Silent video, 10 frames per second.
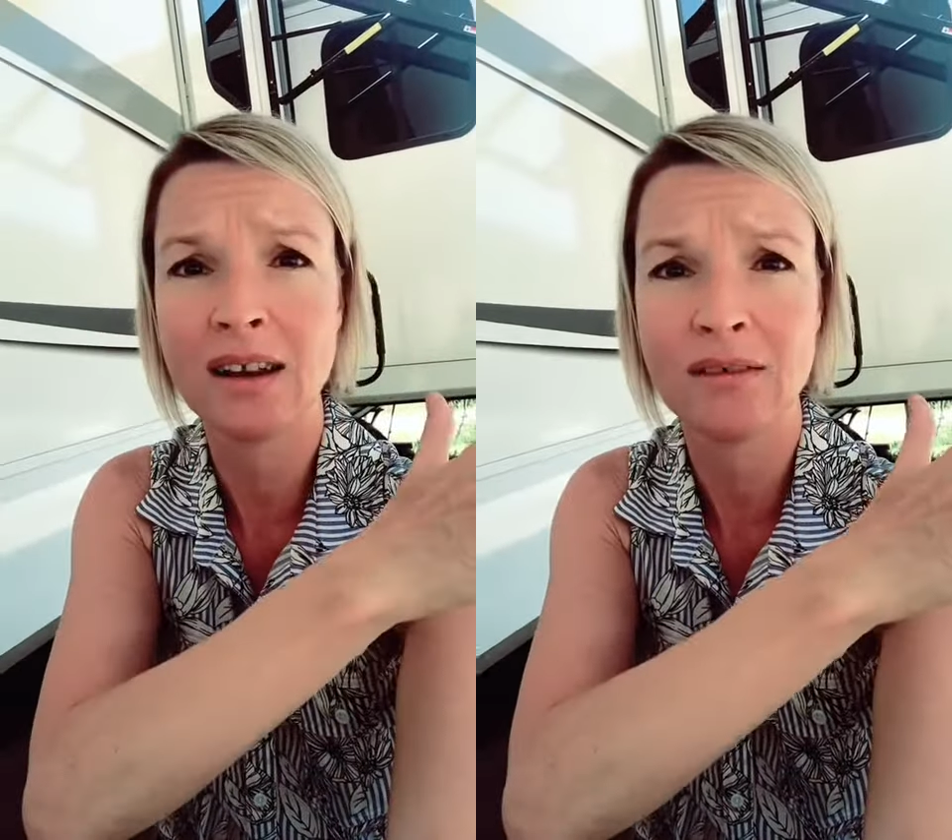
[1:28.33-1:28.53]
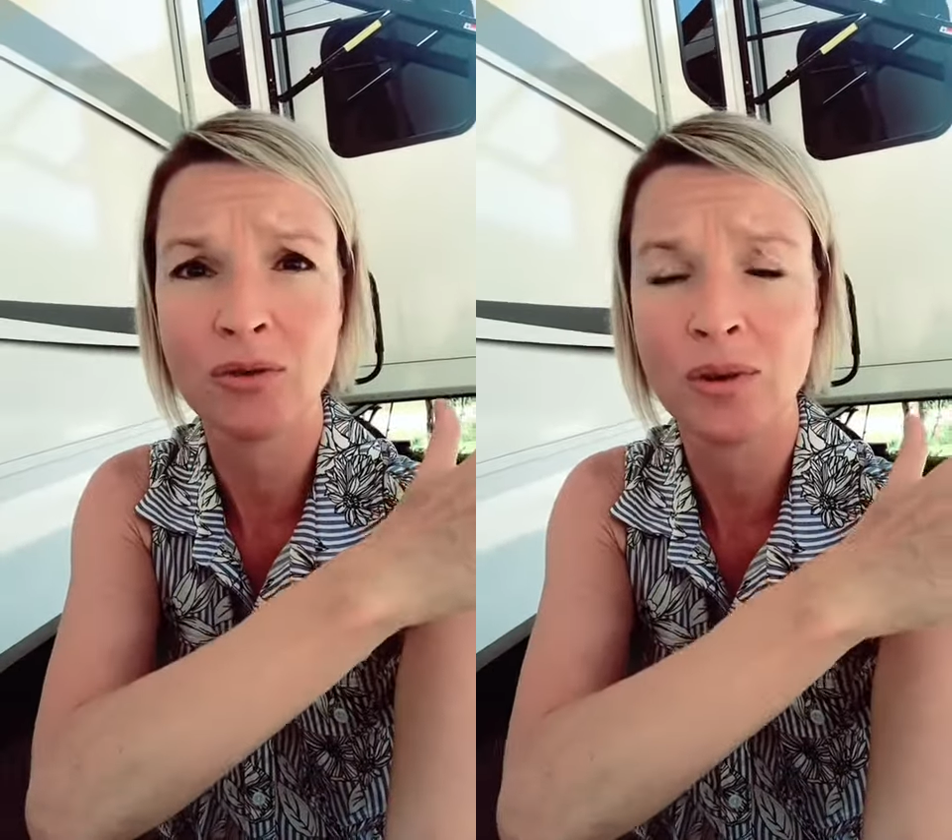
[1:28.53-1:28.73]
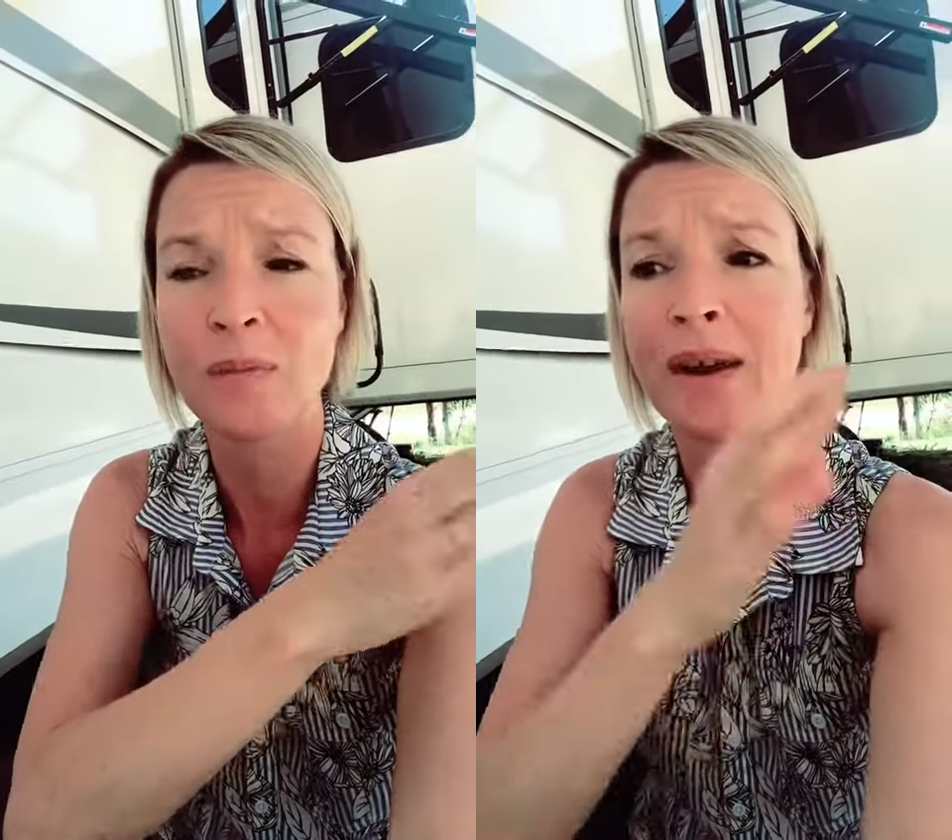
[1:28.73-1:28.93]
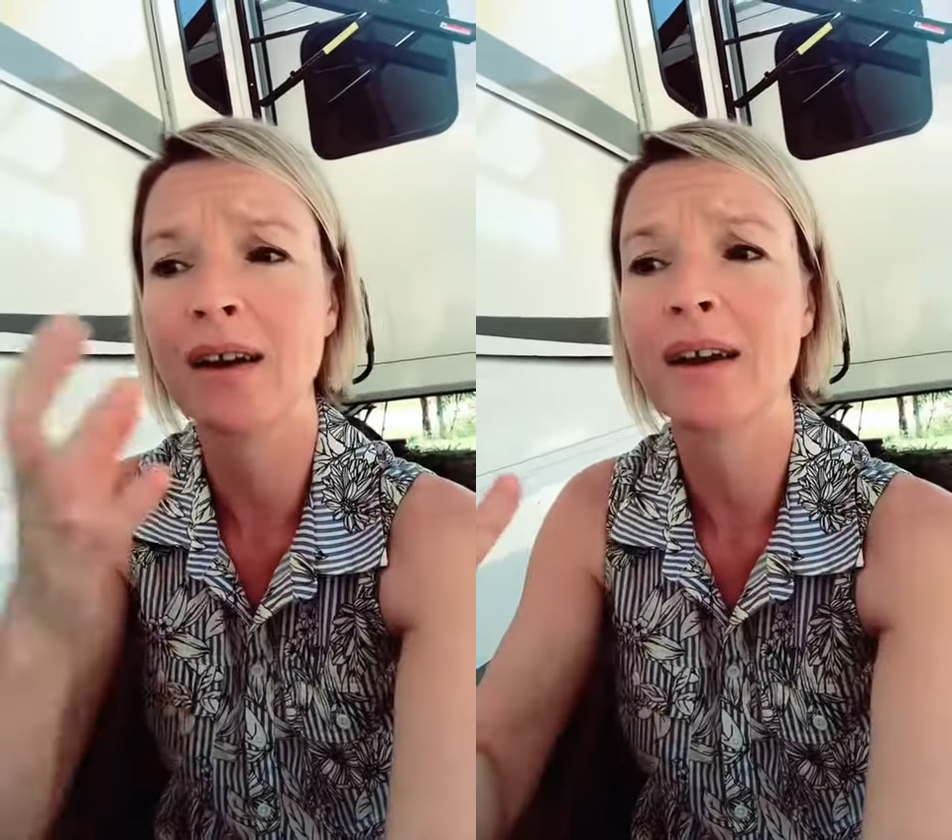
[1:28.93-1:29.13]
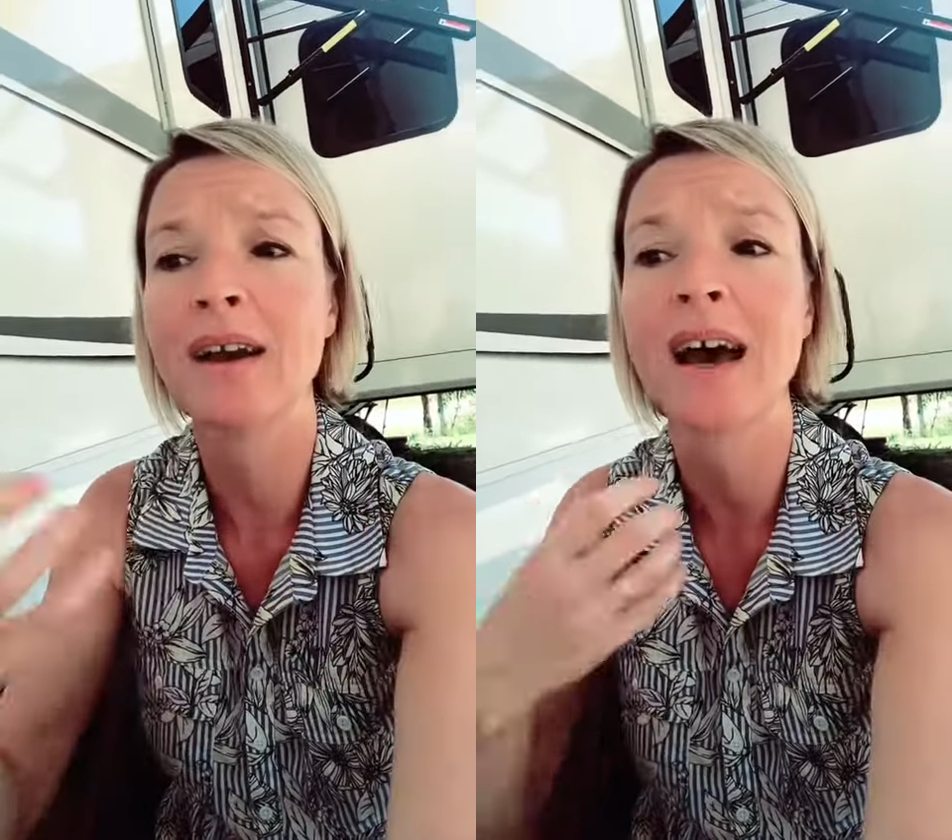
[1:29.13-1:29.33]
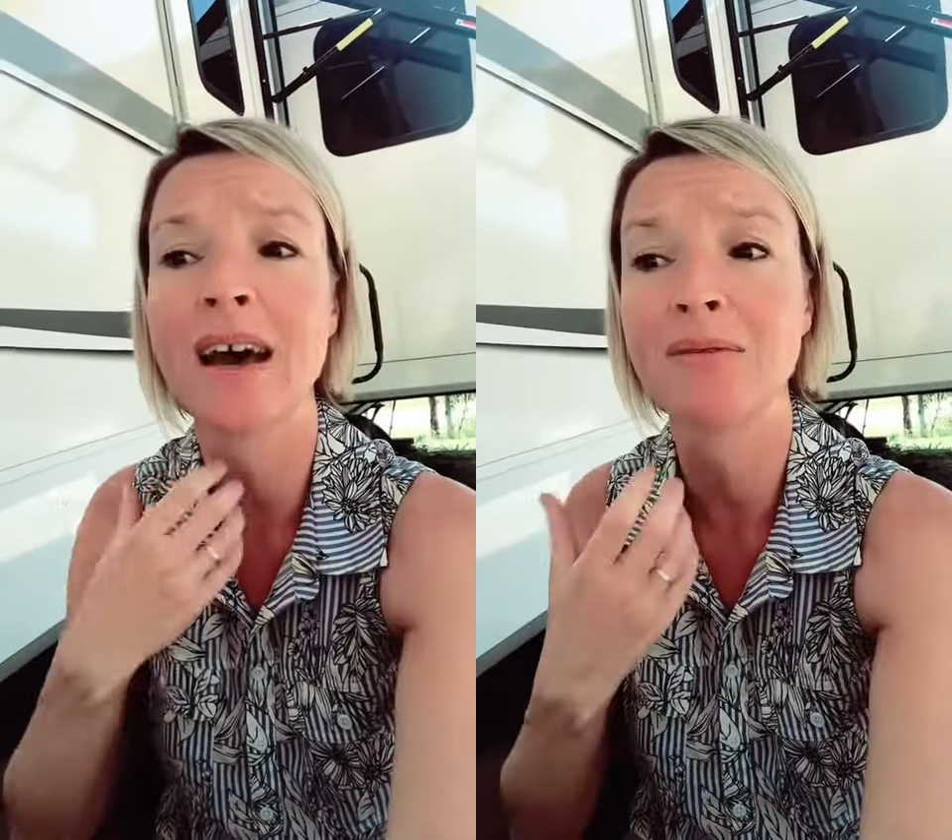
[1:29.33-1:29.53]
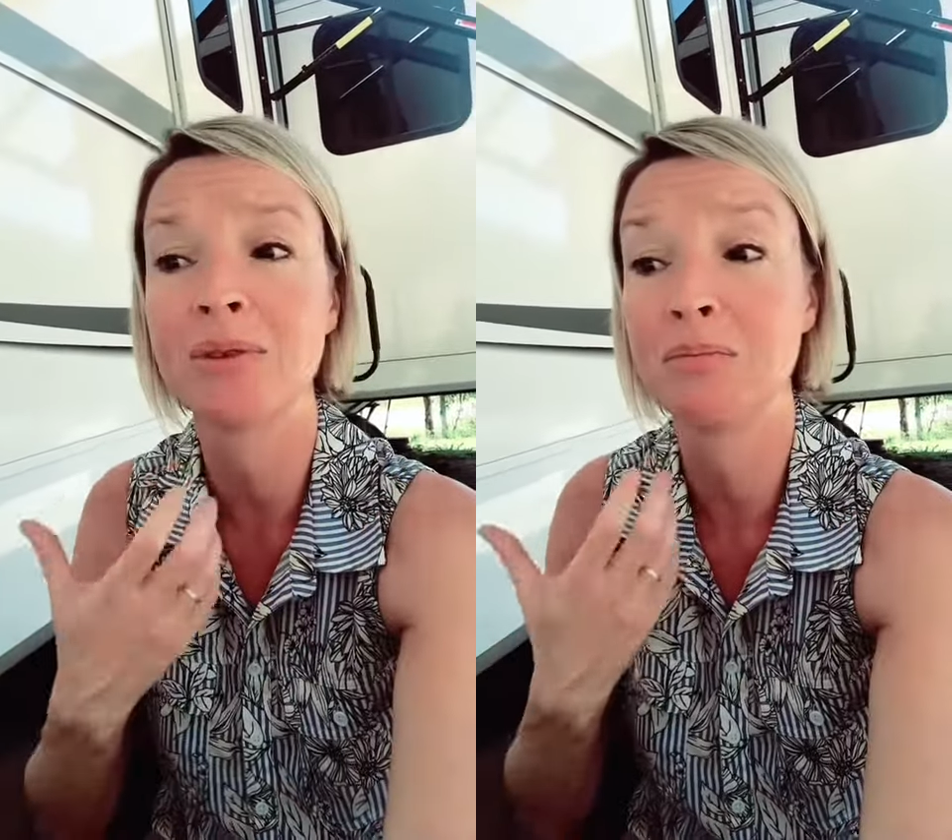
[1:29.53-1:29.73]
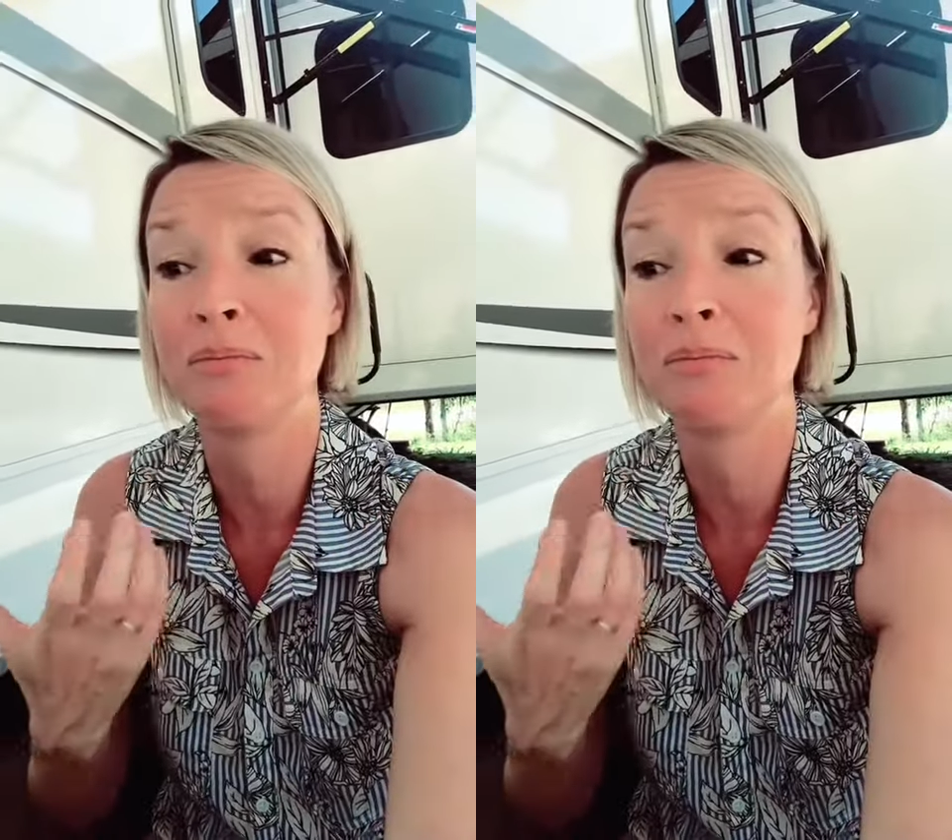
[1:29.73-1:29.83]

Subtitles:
of North America was